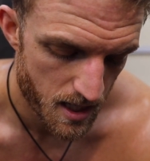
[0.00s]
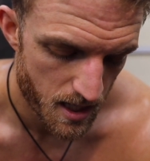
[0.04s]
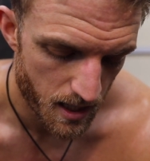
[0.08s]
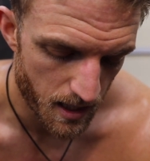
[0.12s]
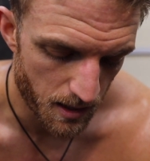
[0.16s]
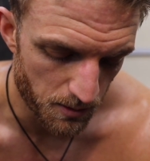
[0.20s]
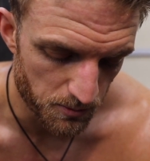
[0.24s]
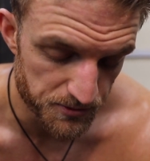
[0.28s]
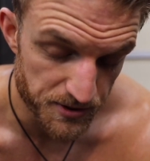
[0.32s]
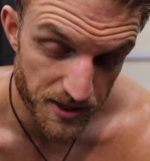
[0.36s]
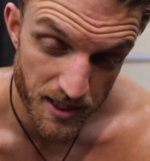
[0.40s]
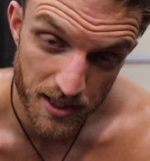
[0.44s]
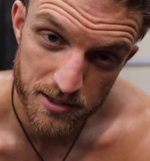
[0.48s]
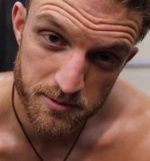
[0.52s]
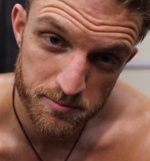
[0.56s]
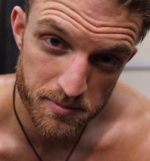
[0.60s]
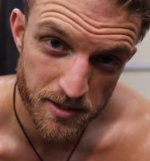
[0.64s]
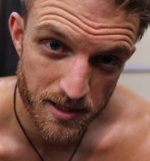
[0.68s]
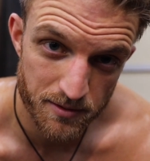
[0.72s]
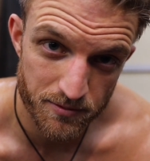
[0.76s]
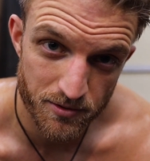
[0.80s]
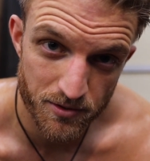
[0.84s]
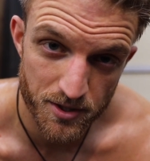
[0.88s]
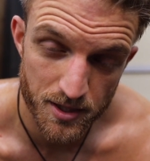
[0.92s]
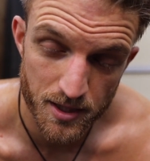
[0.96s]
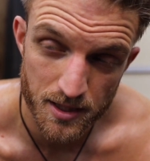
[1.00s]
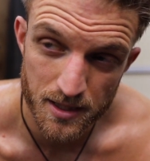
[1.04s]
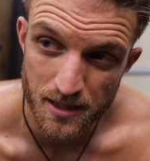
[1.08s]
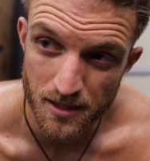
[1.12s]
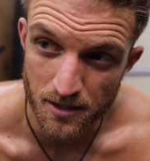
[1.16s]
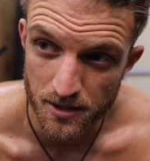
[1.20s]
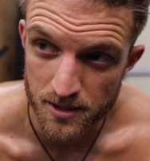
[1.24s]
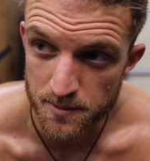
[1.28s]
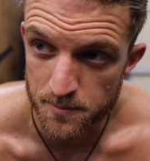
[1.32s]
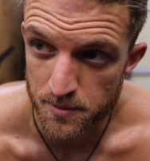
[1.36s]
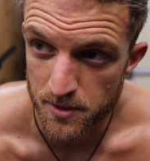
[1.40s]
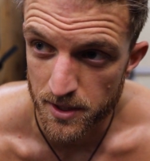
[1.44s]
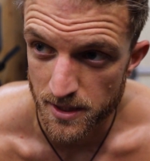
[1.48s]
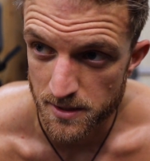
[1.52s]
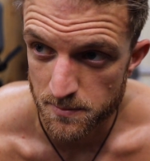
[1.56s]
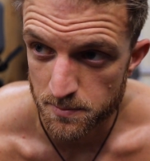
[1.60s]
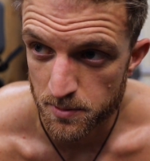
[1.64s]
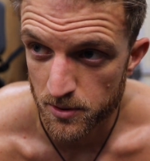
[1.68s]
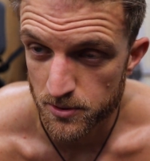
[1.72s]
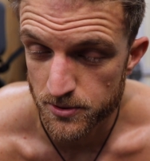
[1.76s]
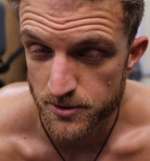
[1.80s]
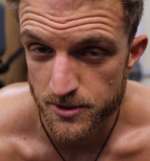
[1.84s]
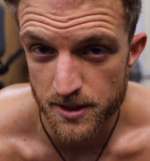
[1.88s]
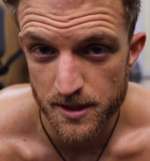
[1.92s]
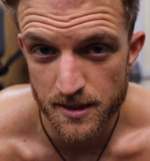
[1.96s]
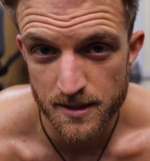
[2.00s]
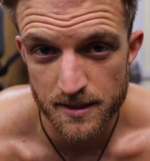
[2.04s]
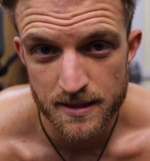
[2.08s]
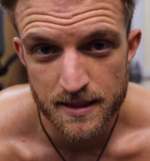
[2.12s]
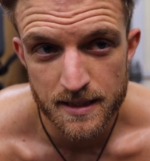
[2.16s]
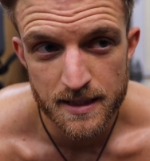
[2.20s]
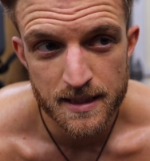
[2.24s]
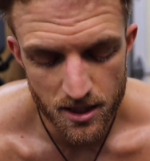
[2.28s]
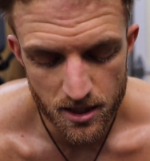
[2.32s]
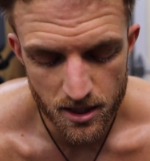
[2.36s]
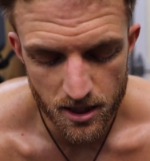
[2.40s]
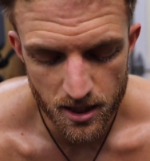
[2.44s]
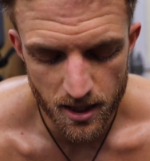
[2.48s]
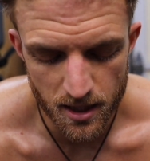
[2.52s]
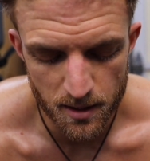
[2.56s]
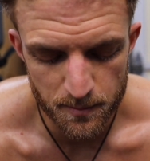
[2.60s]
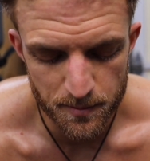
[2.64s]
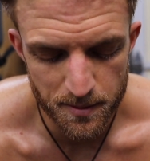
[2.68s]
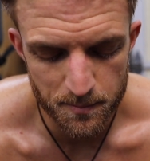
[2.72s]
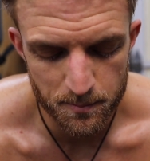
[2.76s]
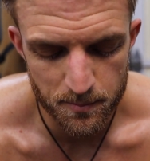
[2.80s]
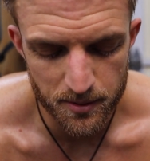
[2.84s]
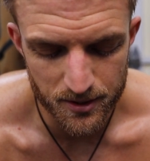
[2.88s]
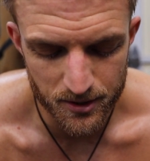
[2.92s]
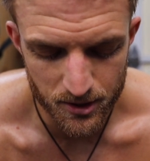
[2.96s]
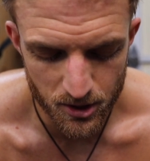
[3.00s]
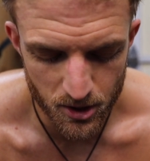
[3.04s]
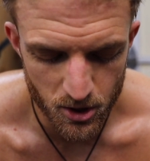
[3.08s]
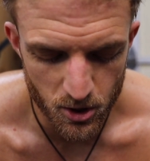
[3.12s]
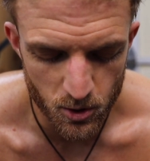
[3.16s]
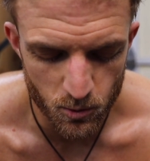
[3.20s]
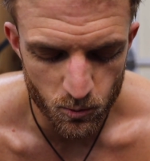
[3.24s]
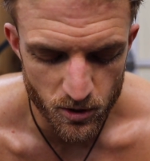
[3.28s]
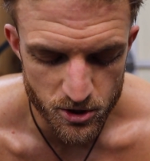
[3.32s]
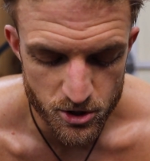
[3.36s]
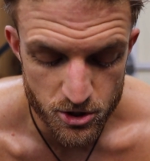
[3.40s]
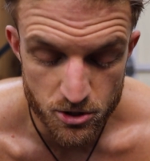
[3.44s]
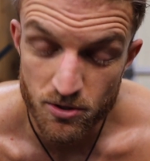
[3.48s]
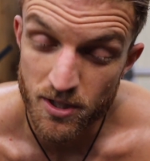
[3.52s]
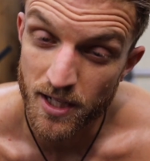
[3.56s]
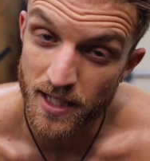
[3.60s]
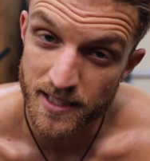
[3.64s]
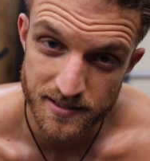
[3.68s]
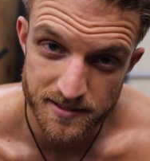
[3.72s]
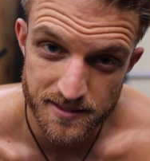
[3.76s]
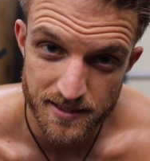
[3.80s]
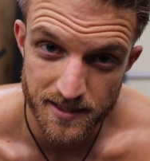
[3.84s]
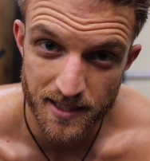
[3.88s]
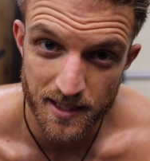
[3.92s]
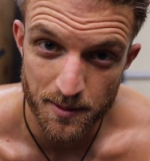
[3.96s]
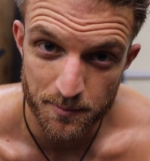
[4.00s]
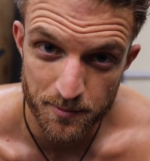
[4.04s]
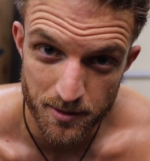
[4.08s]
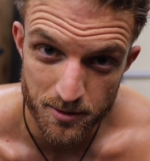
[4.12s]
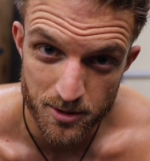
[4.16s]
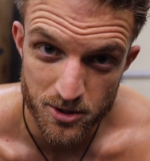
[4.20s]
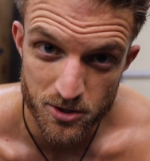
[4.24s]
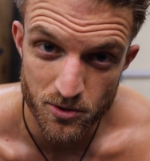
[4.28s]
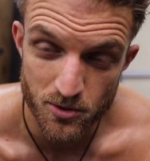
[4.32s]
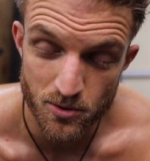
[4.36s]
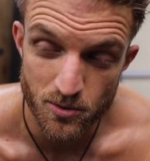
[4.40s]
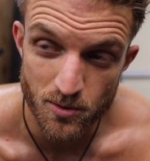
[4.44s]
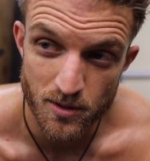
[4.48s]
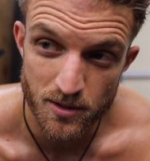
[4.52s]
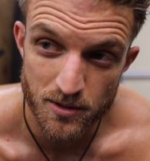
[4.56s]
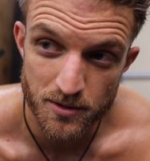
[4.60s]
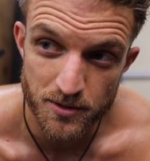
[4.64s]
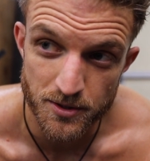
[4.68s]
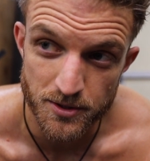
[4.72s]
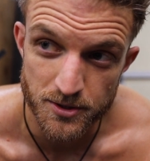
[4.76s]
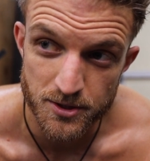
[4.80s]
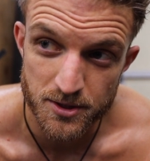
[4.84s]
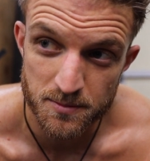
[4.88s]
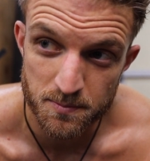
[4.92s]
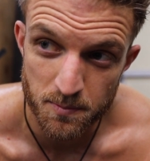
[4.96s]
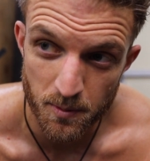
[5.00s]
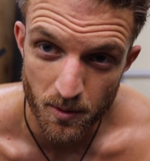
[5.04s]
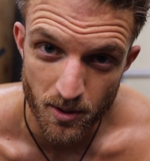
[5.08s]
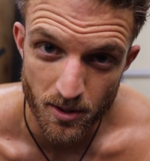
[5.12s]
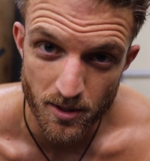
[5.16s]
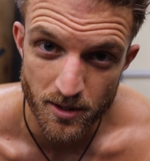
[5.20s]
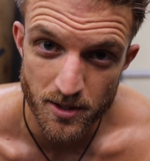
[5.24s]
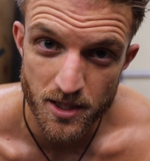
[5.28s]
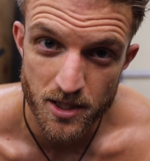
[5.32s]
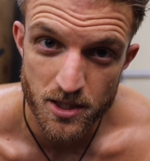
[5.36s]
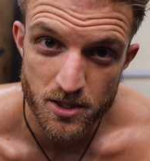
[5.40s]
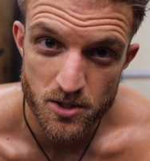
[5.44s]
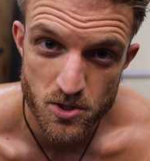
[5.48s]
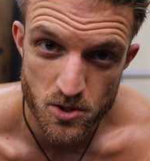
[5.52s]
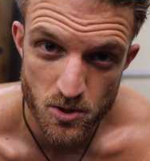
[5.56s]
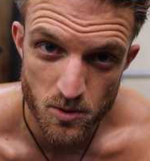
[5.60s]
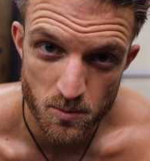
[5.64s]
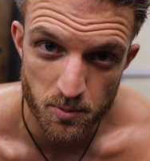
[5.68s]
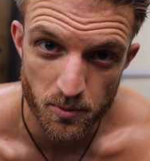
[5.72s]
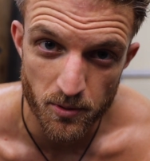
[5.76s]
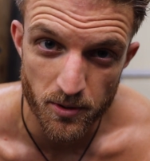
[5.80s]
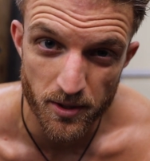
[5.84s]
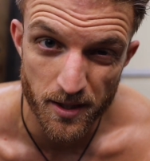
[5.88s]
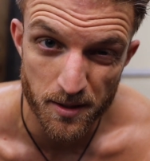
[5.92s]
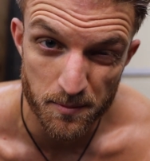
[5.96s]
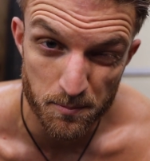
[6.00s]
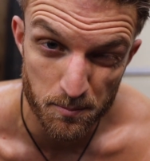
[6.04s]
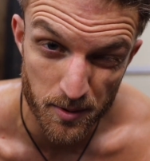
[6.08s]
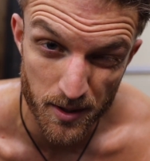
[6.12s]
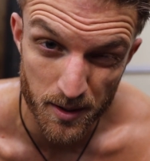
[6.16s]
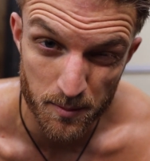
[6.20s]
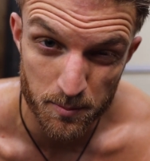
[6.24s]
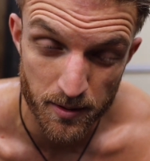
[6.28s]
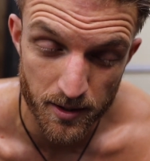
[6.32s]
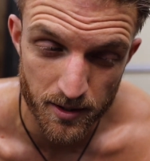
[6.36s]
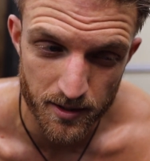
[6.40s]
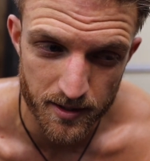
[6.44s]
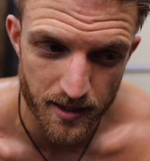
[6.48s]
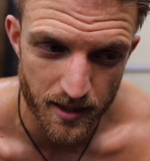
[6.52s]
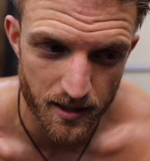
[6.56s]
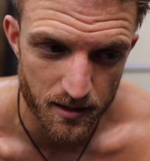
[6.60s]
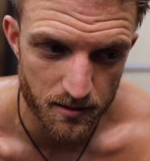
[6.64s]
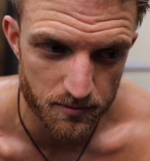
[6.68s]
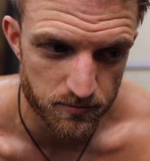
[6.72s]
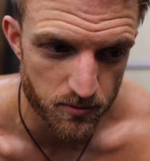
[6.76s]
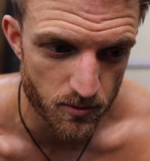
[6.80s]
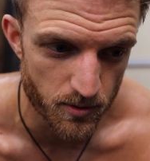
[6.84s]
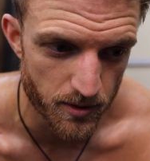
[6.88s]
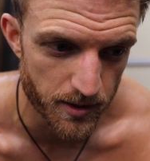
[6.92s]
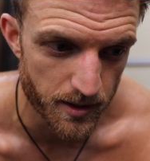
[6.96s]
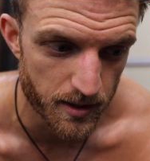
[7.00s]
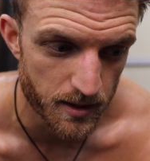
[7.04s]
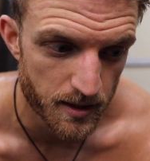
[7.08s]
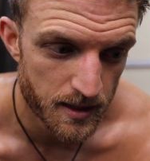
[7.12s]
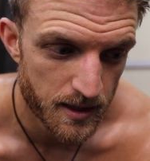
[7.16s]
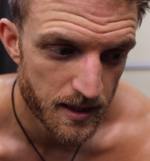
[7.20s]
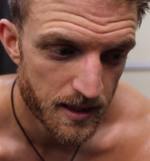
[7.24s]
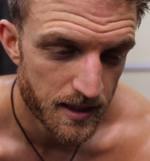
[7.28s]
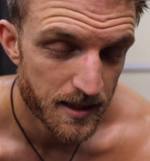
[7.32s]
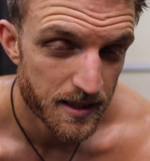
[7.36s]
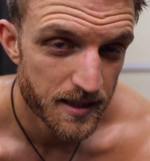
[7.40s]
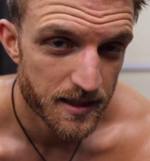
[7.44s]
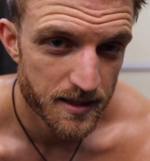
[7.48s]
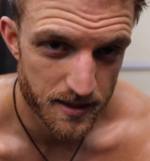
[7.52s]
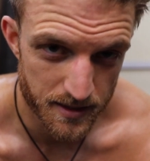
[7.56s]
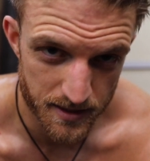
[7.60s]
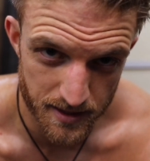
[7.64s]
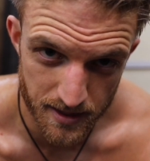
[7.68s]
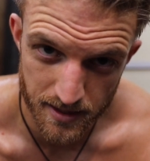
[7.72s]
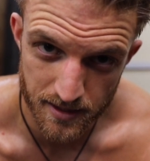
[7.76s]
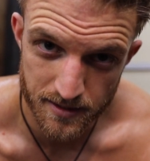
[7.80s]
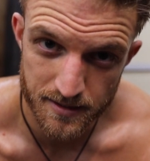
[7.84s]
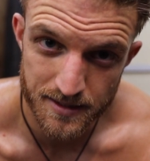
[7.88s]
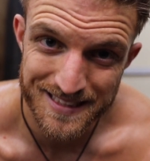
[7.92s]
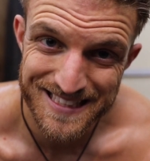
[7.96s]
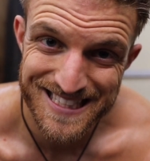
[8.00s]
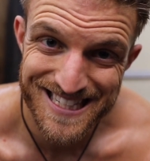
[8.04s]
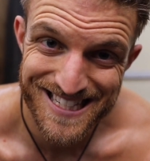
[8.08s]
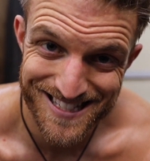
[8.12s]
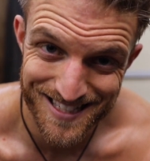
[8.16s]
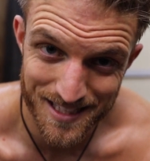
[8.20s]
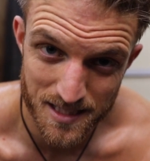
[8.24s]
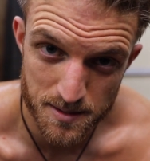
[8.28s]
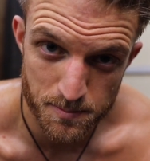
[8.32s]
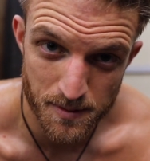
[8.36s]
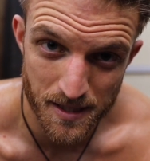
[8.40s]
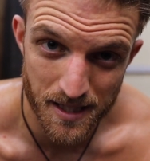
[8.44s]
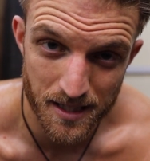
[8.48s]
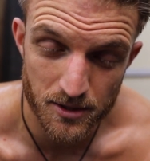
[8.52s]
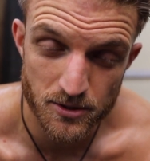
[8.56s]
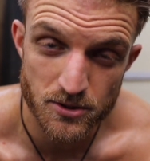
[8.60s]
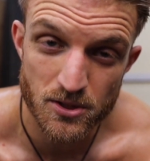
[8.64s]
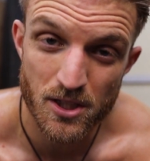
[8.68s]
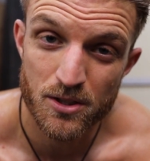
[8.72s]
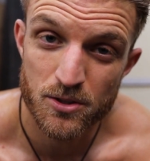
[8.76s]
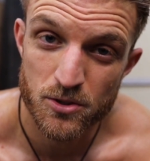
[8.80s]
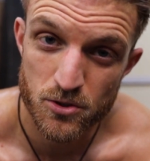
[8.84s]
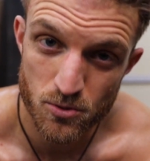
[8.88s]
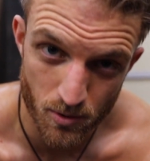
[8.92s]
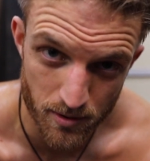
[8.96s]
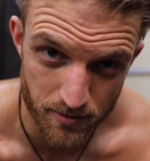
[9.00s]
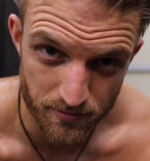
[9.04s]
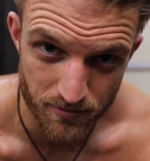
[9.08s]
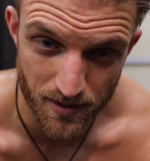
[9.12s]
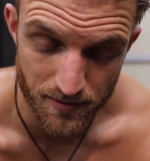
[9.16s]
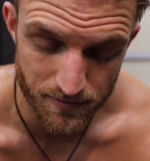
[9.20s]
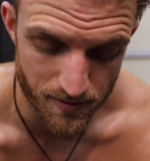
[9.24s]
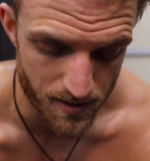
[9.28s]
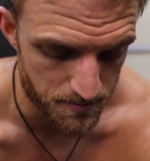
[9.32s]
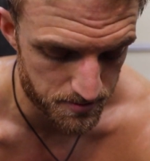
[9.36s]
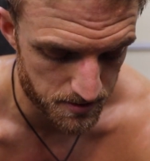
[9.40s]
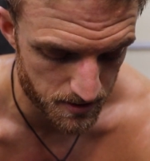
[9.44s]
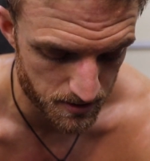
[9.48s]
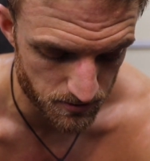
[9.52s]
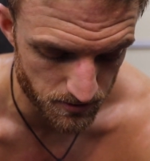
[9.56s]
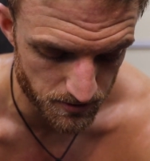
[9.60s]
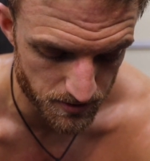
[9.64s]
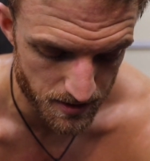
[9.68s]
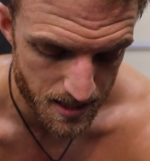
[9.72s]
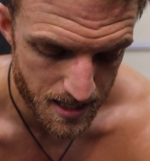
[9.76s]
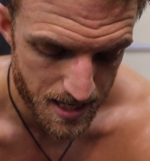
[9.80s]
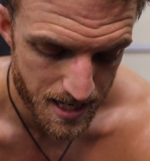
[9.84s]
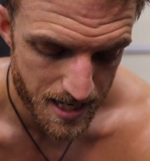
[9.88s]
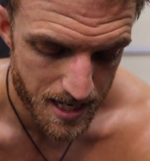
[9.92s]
I will document everything. I'll keep you guys posted. Comment below what you guys think I'm gonna do the Spartan Super in Big Bear, California. Again, 6 miles, 25 obstacles.